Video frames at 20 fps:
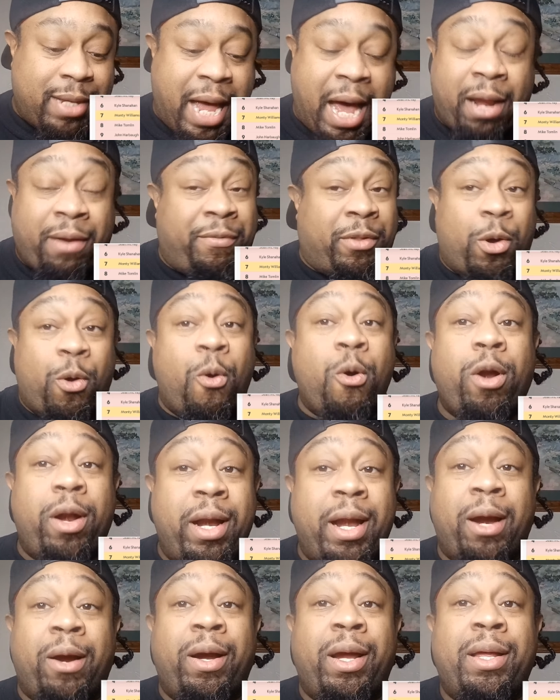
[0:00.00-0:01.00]
out of the
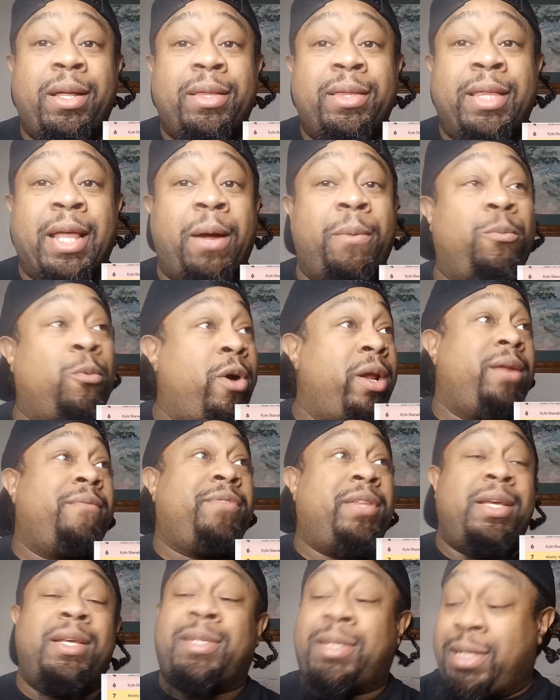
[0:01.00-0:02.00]
ordinary that one
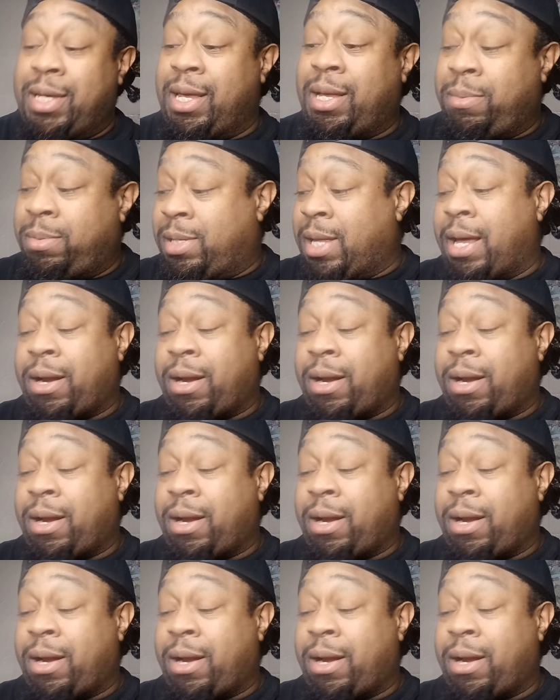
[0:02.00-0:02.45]
of these teams